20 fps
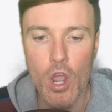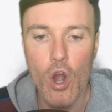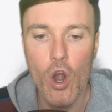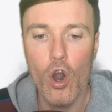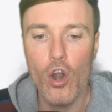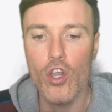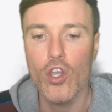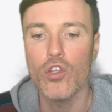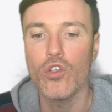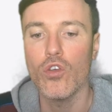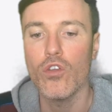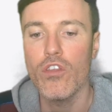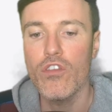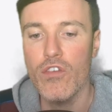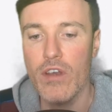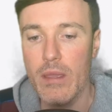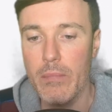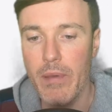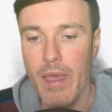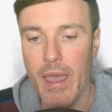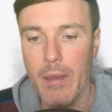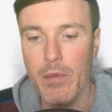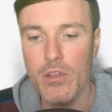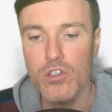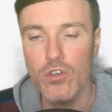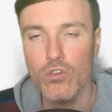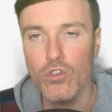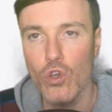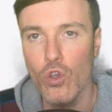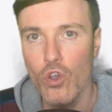Or you can do 3 payments
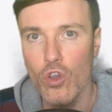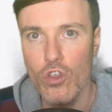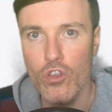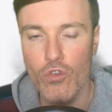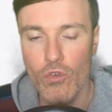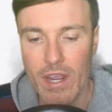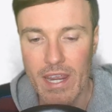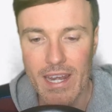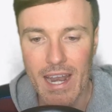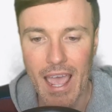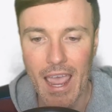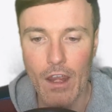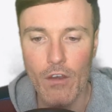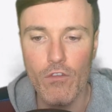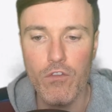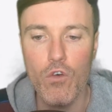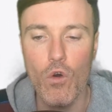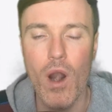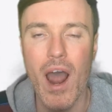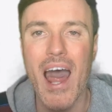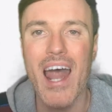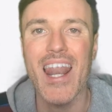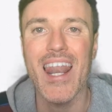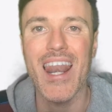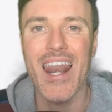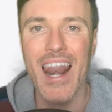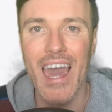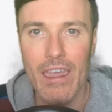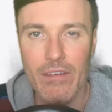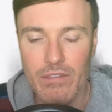of $239 for a
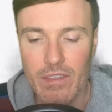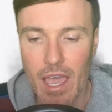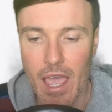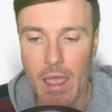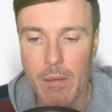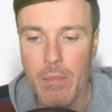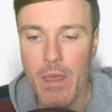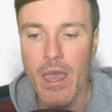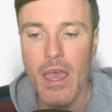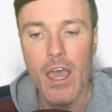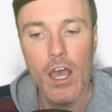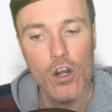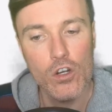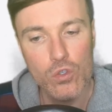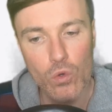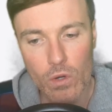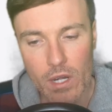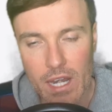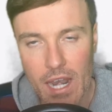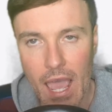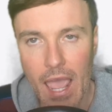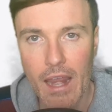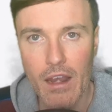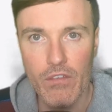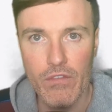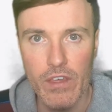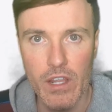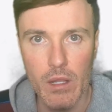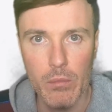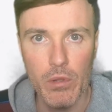lifetime. There's only 9
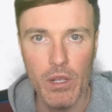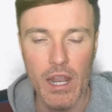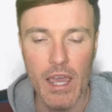available